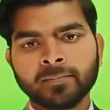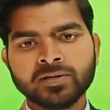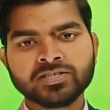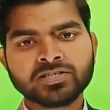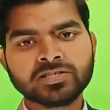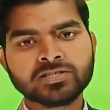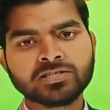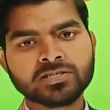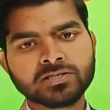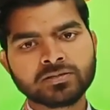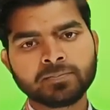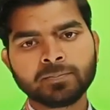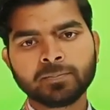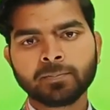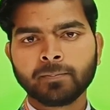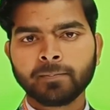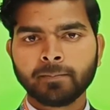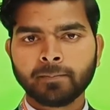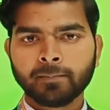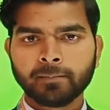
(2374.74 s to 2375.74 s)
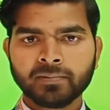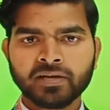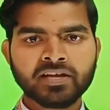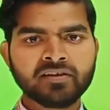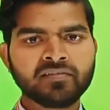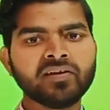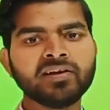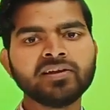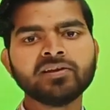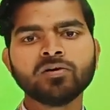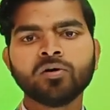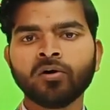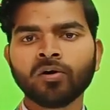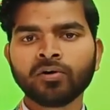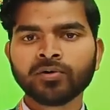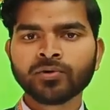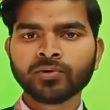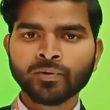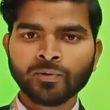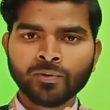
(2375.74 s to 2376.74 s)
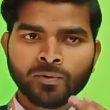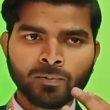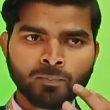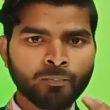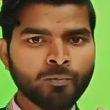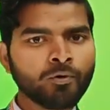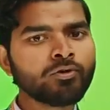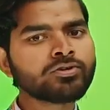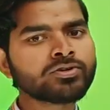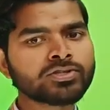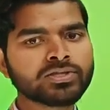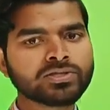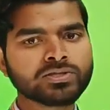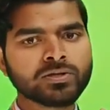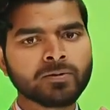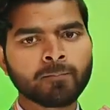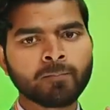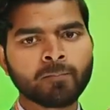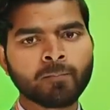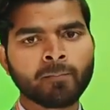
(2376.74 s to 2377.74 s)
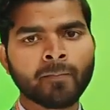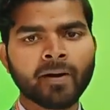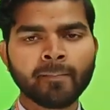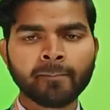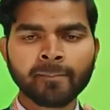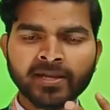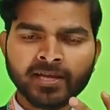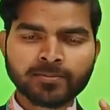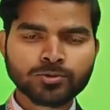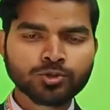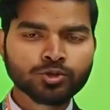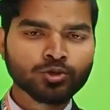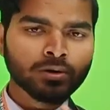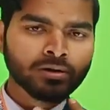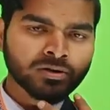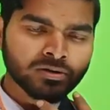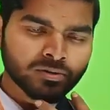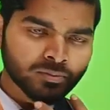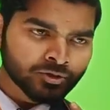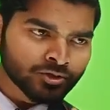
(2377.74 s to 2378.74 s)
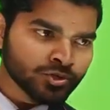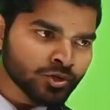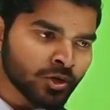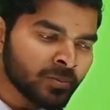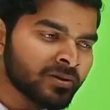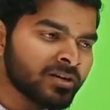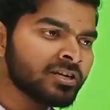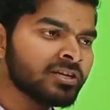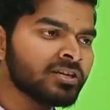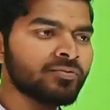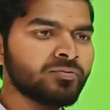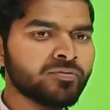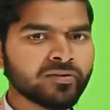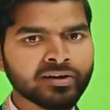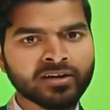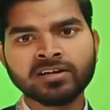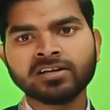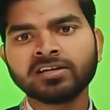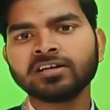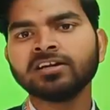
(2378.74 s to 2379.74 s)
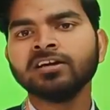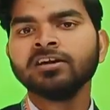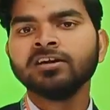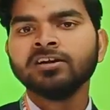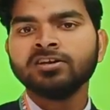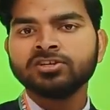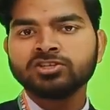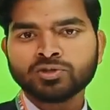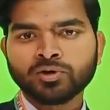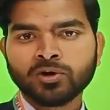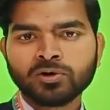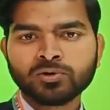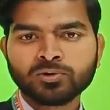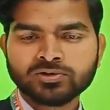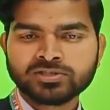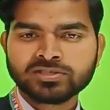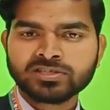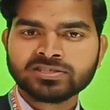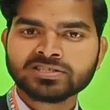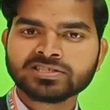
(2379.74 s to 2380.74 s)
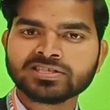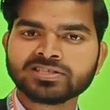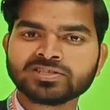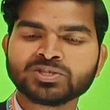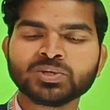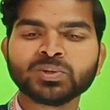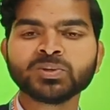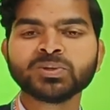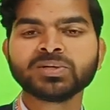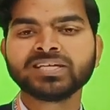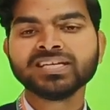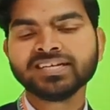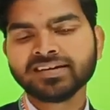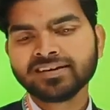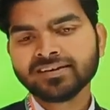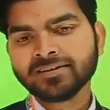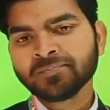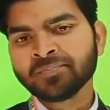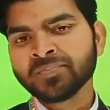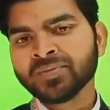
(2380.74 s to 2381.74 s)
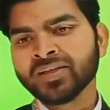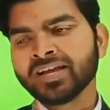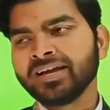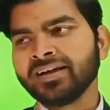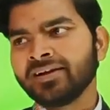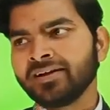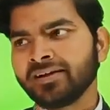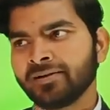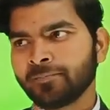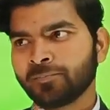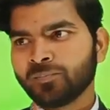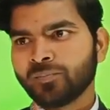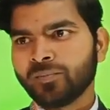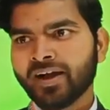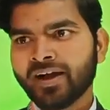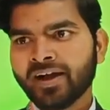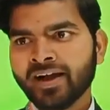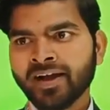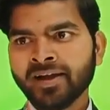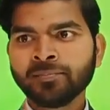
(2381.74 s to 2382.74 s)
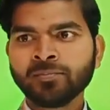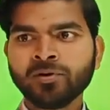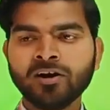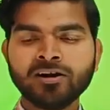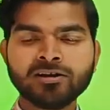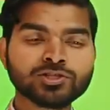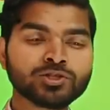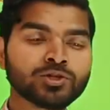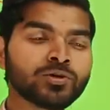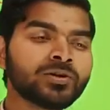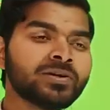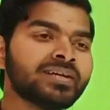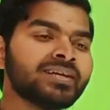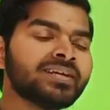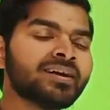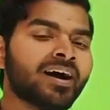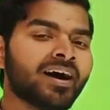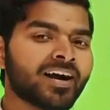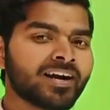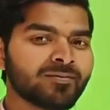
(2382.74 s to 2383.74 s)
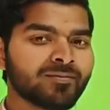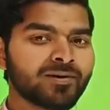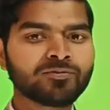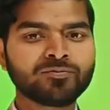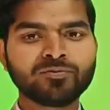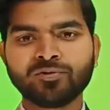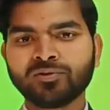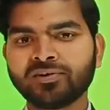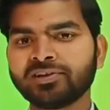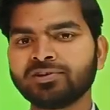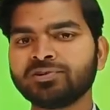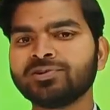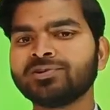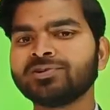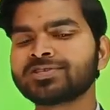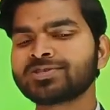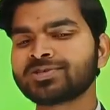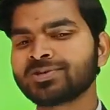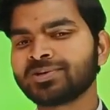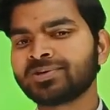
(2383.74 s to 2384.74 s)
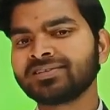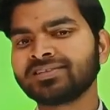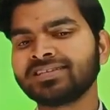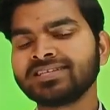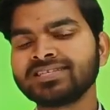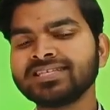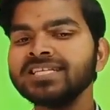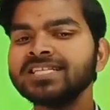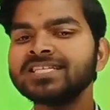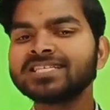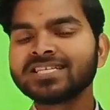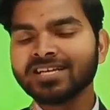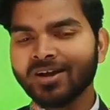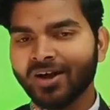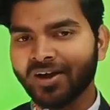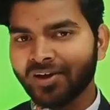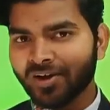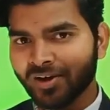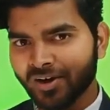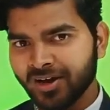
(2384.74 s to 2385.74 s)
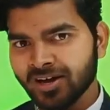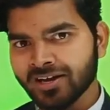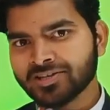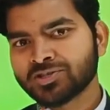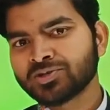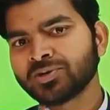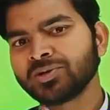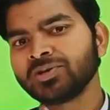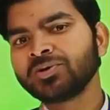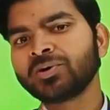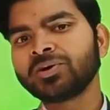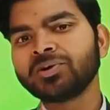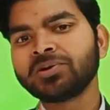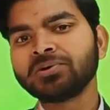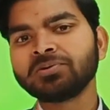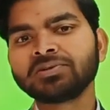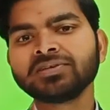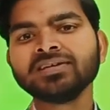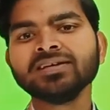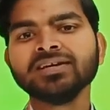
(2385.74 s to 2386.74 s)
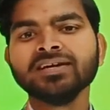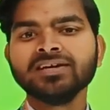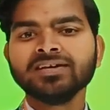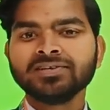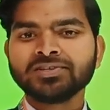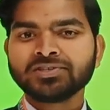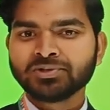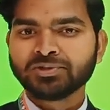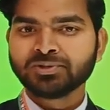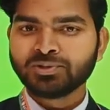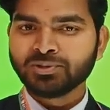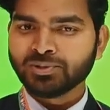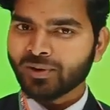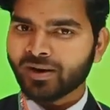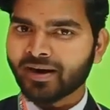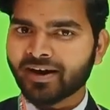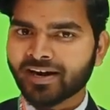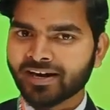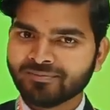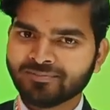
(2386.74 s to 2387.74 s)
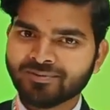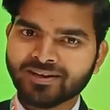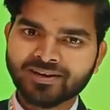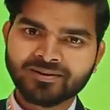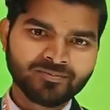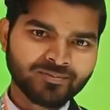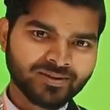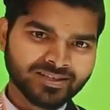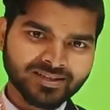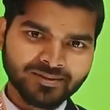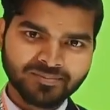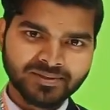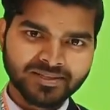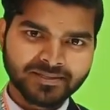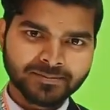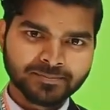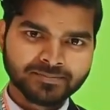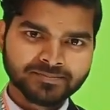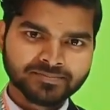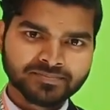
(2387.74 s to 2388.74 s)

which is given on your books. We have solved so many different short questions. So dear, I am also doing hard work for you. So this is also your duty to do hard work with me,